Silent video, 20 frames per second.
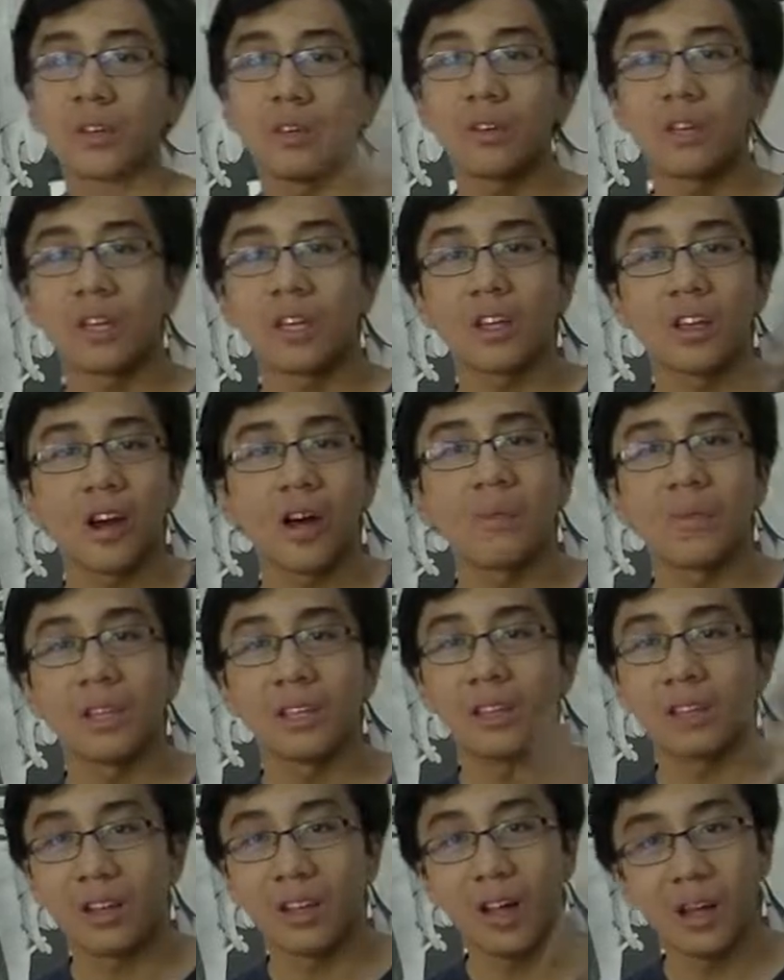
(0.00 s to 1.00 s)
you can
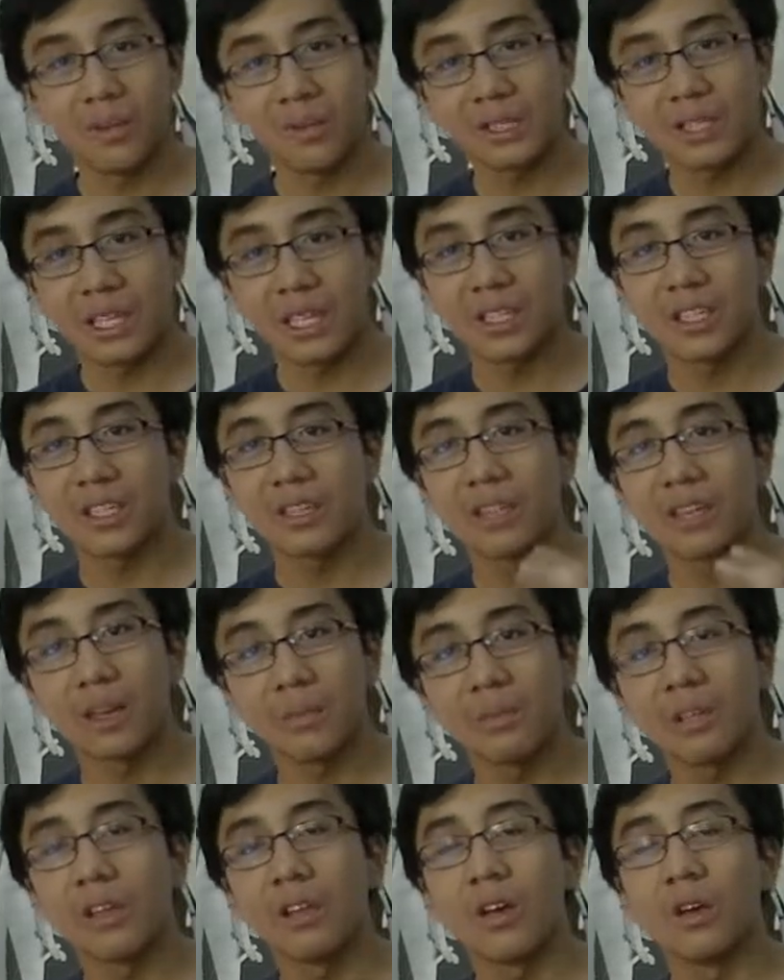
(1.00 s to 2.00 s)
comment in the comment section
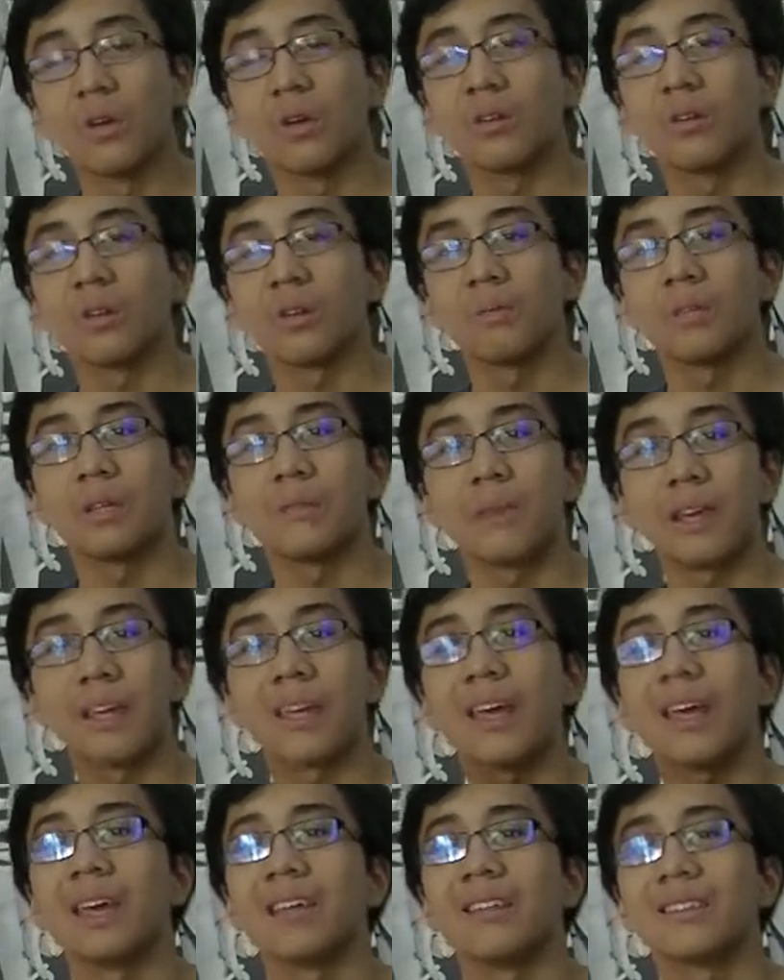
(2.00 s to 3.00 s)
down below. Be my
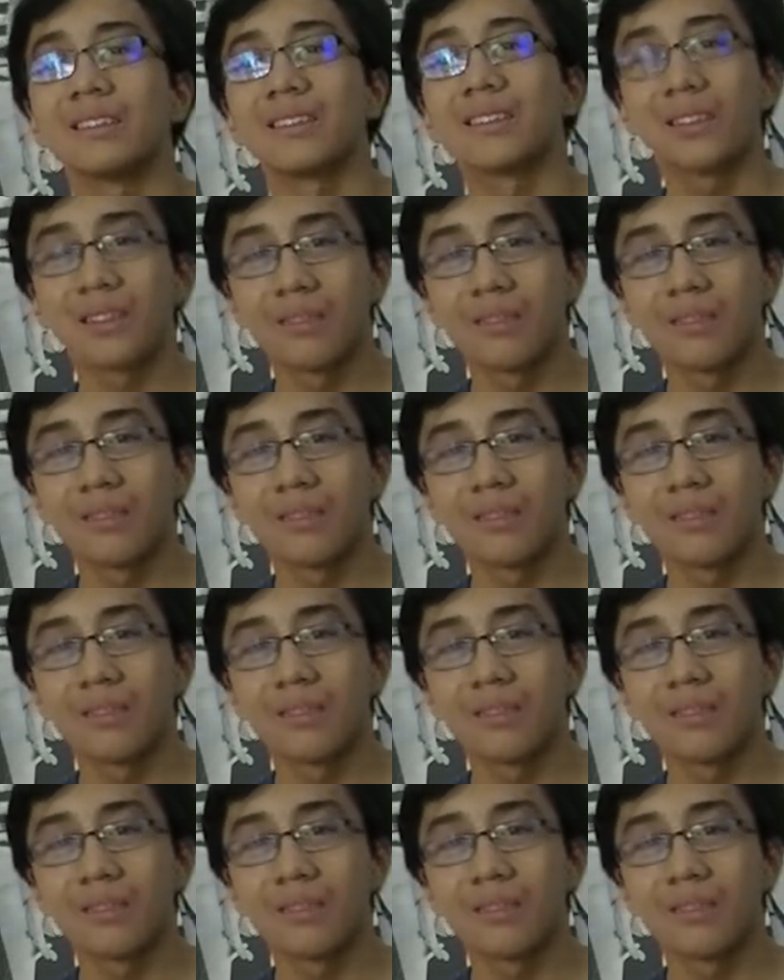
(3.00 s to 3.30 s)
guest.